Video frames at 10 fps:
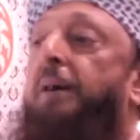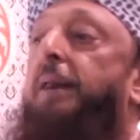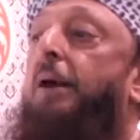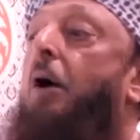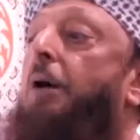But
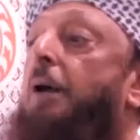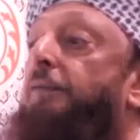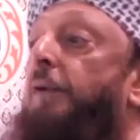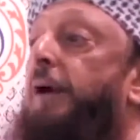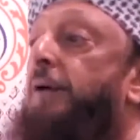in
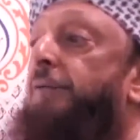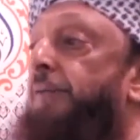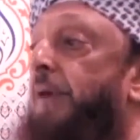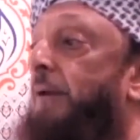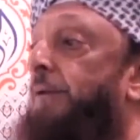order for
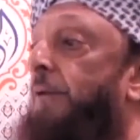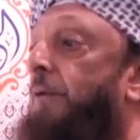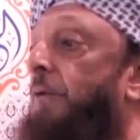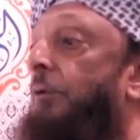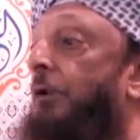Israel
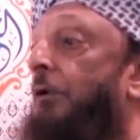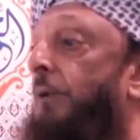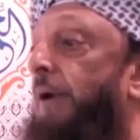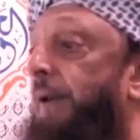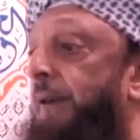to rule
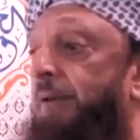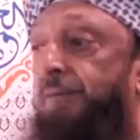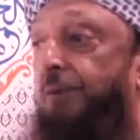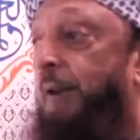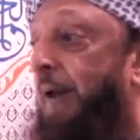the world,
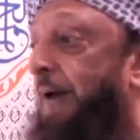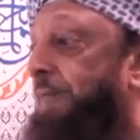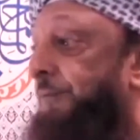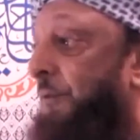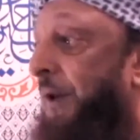Israel
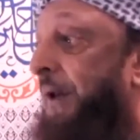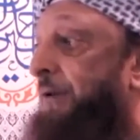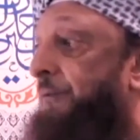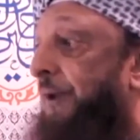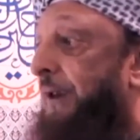has to
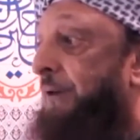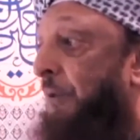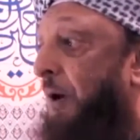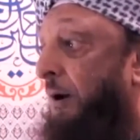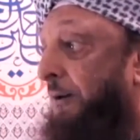wage
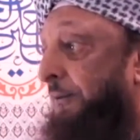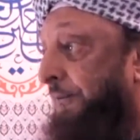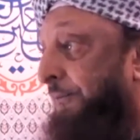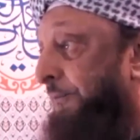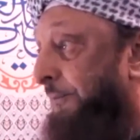great
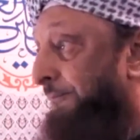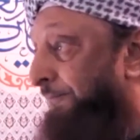wars.